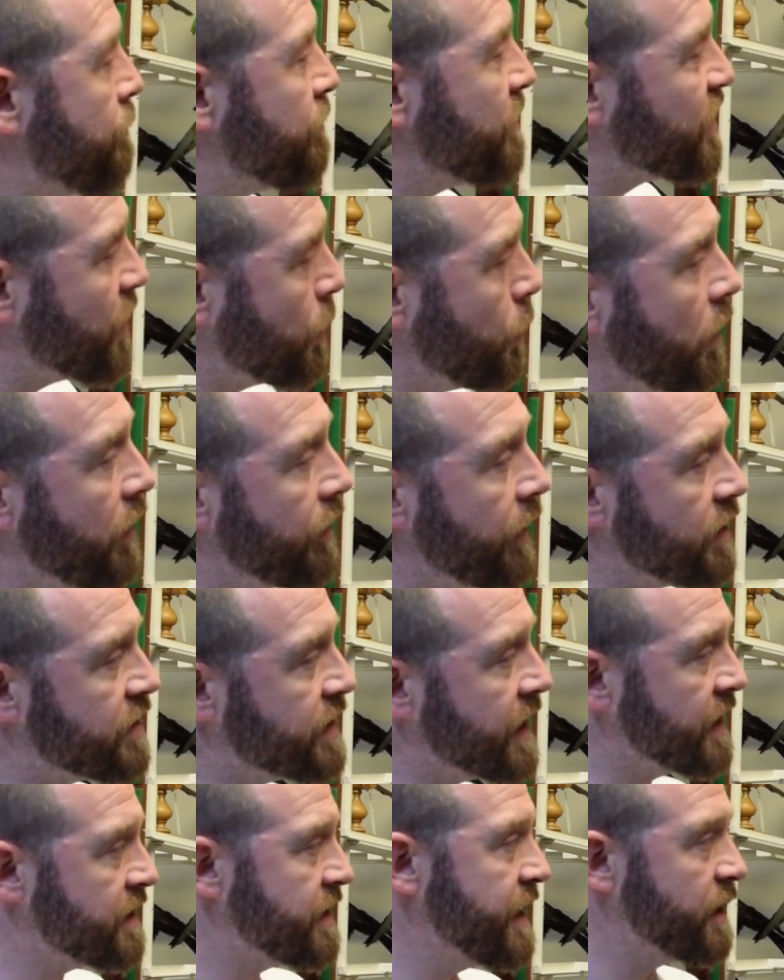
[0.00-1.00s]
So all of those
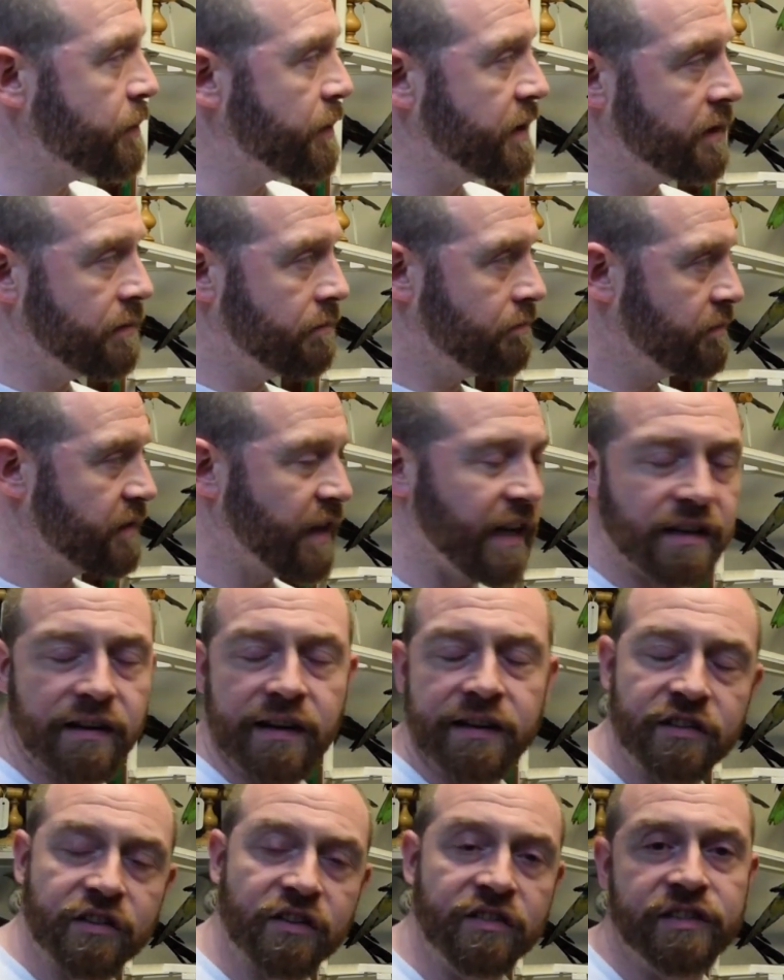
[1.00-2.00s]
things need to be taken
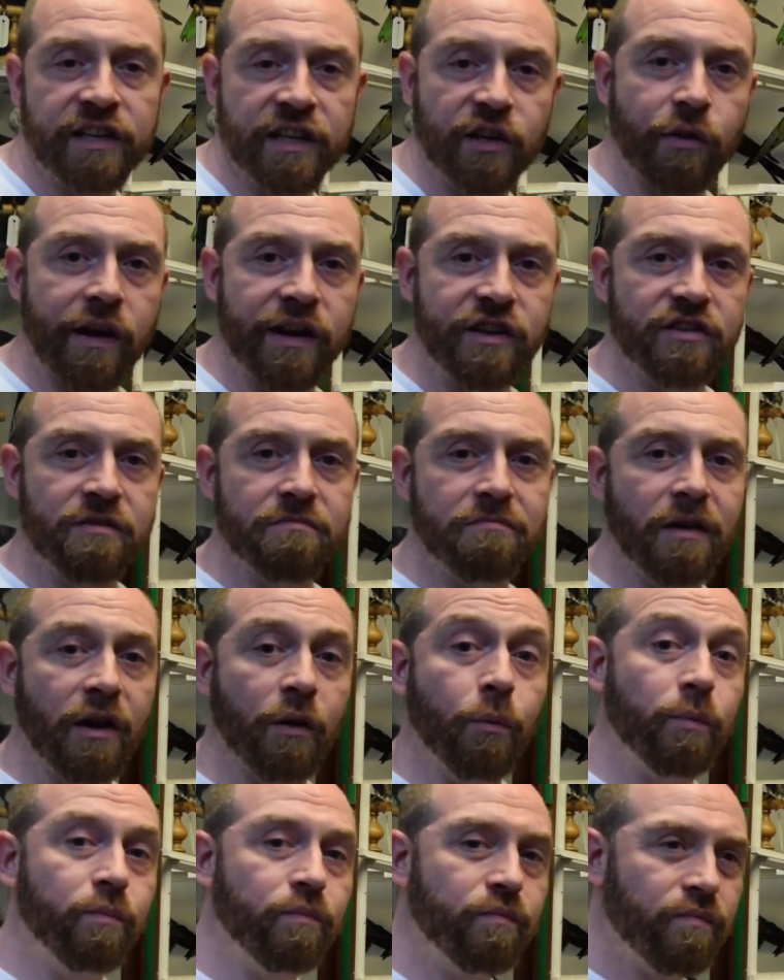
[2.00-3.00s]
into consideration,
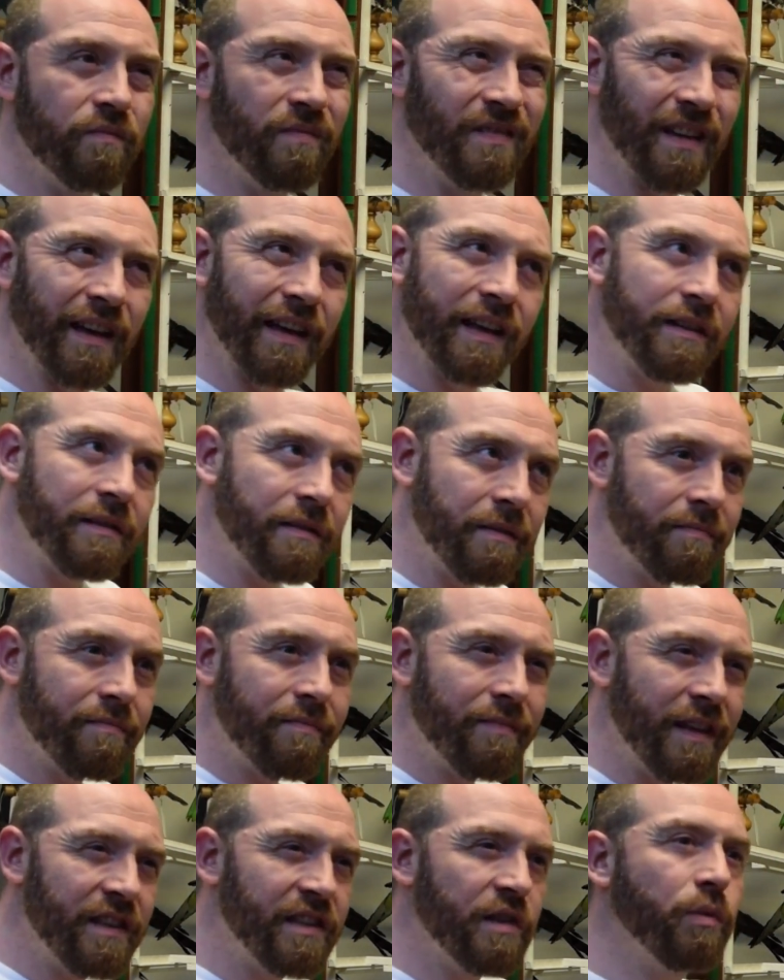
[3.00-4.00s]
and
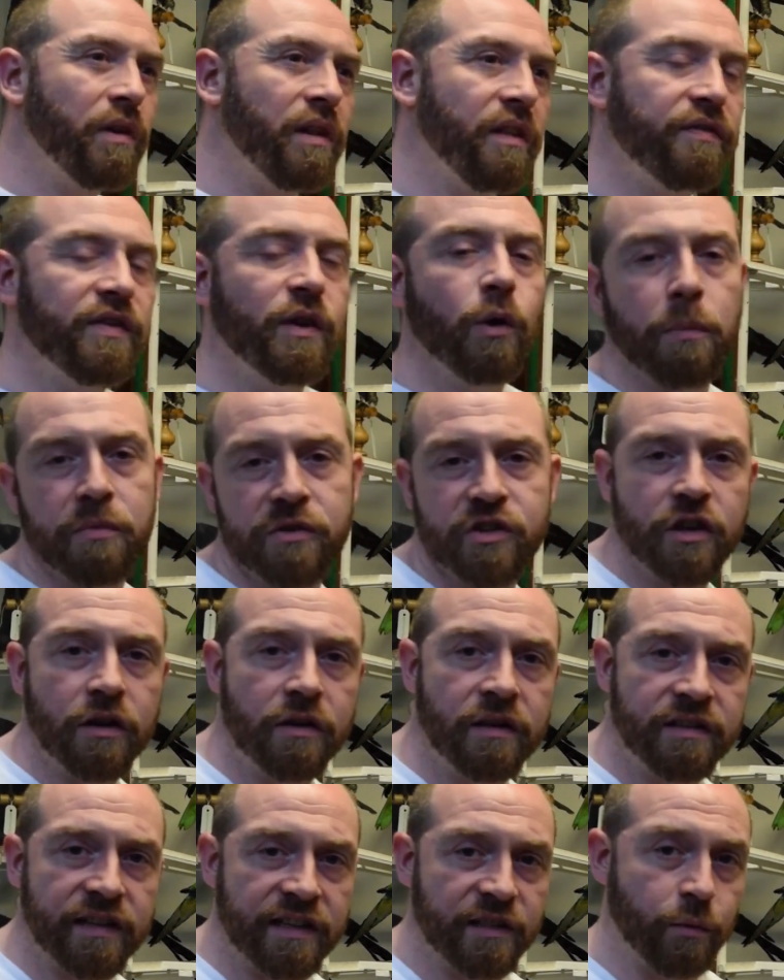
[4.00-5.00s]
this is one of the few
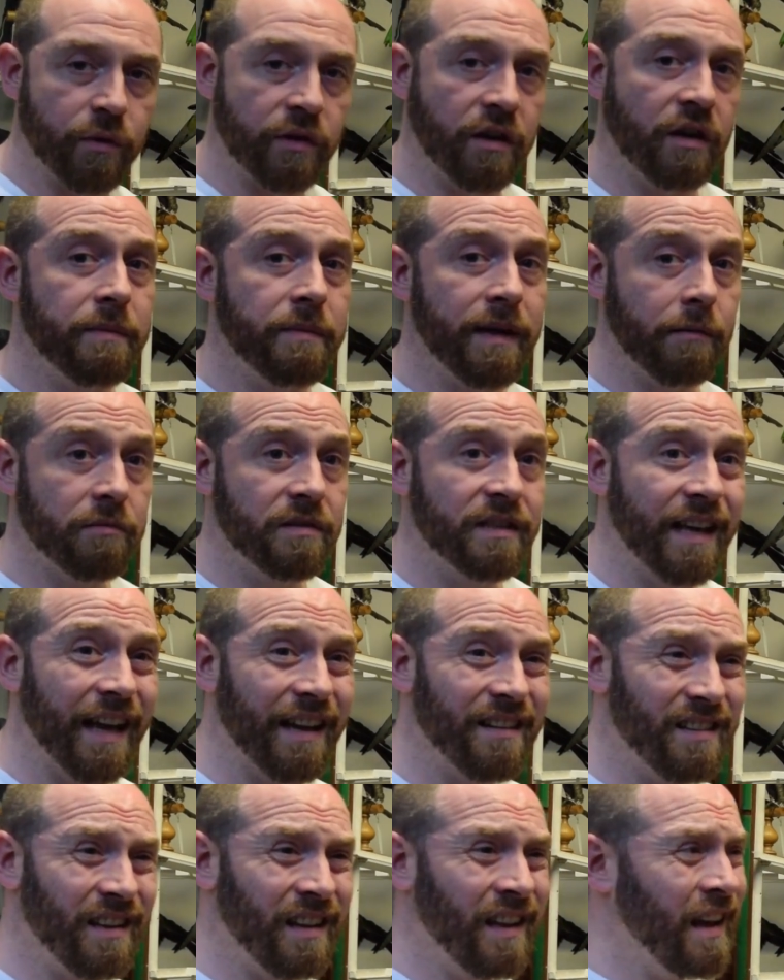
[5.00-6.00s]
opportunities we're be able to
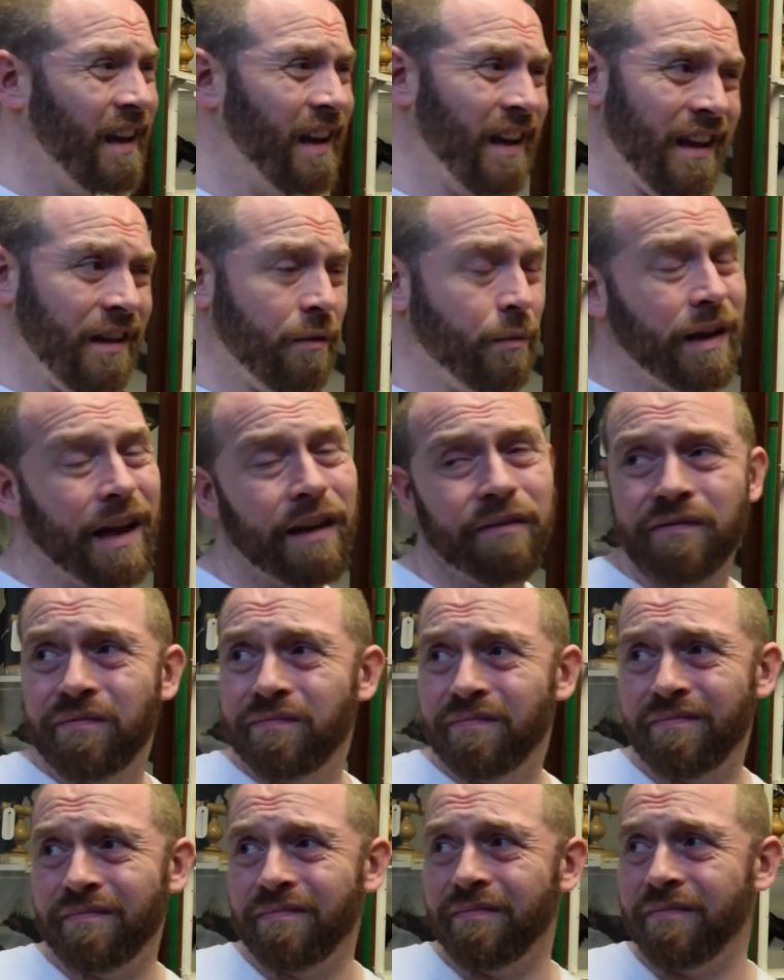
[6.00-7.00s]
get to. We have
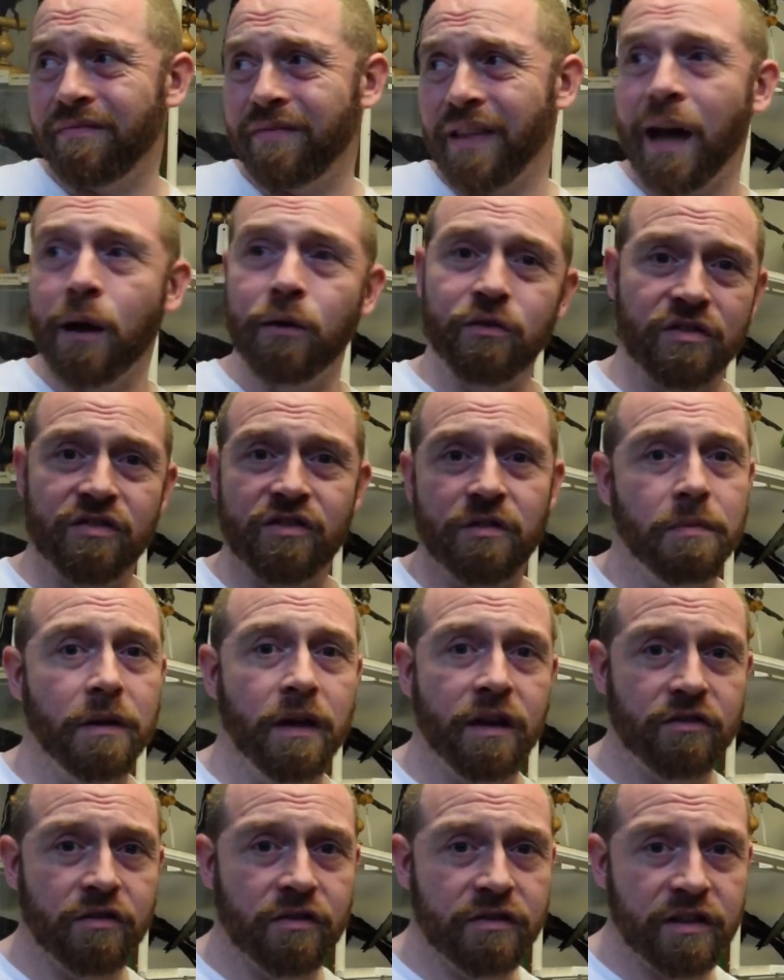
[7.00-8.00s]
thousands of
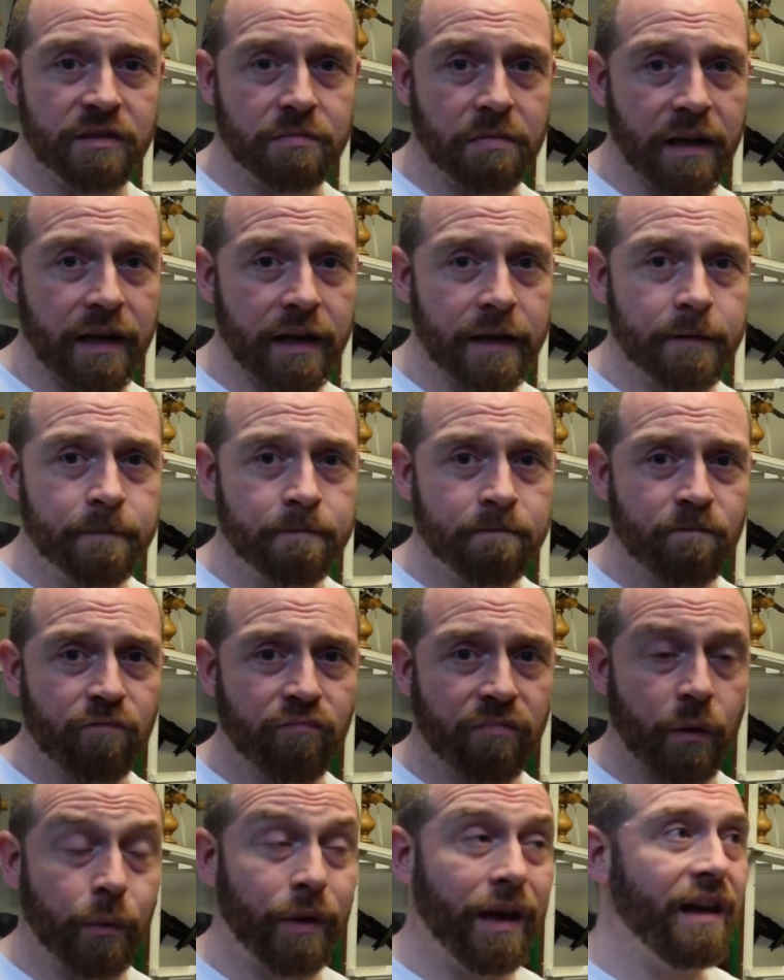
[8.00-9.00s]
birds on display.
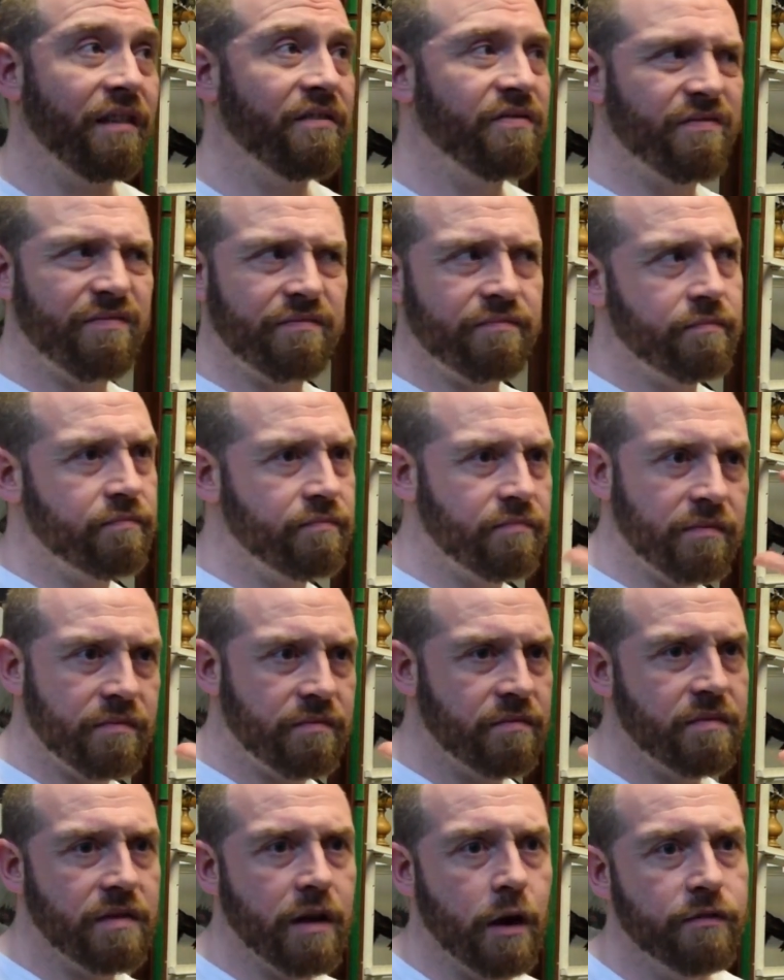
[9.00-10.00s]
We have
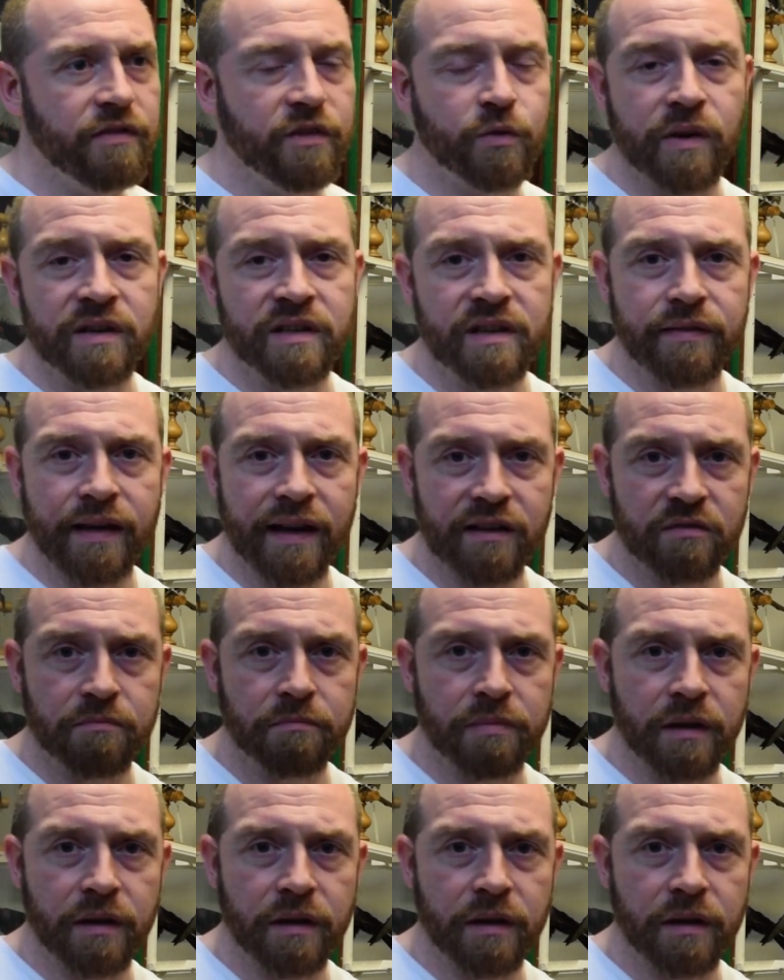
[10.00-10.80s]
over 20,000